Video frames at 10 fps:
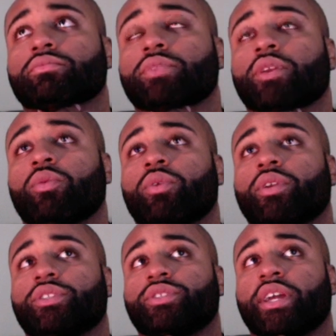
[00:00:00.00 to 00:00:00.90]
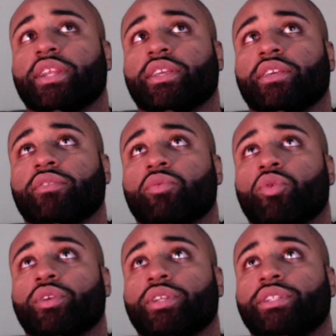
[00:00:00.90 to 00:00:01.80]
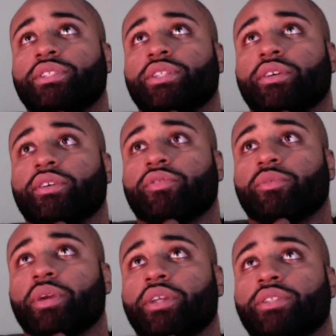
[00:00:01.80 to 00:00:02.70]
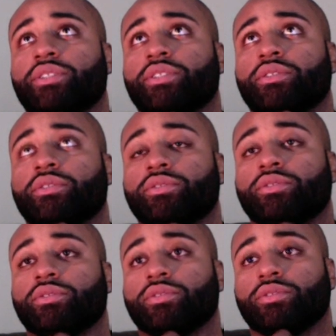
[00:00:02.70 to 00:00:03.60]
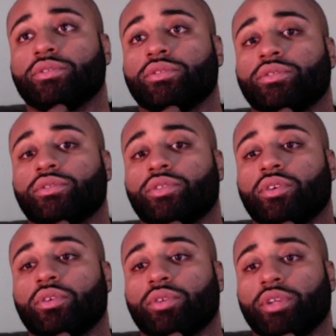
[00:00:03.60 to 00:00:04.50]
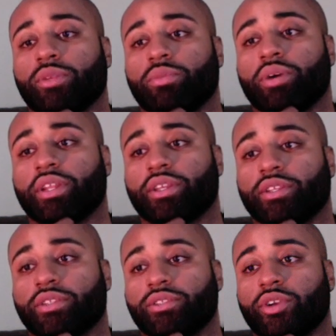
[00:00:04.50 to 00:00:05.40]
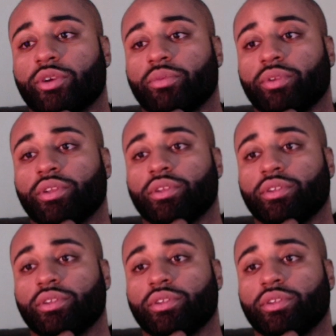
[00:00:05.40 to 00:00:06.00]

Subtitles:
I wanted to try to give more detailed information so anybody can interpret it.